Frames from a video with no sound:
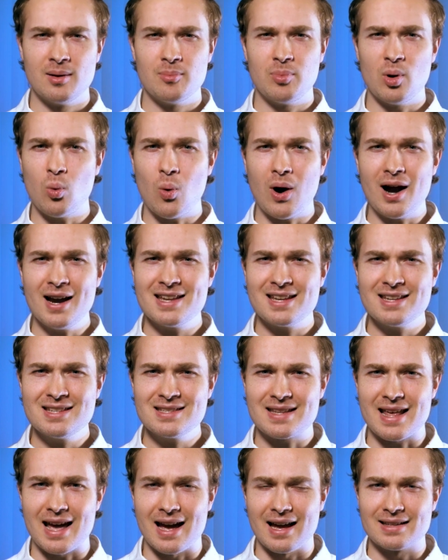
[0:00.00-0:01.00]
But why
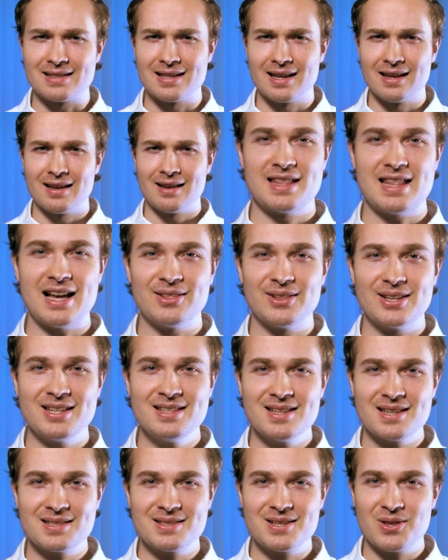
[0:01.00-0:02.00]
is that? That
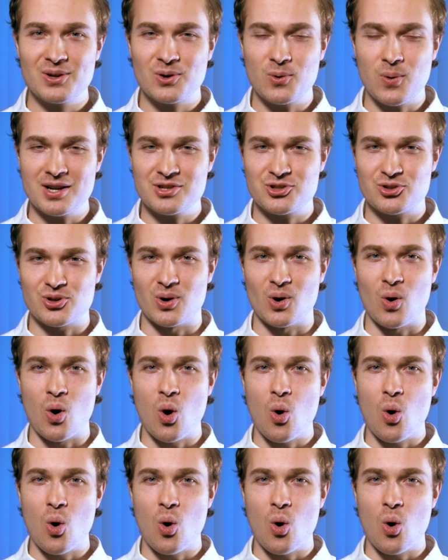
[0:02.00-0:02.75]
leads us to the question,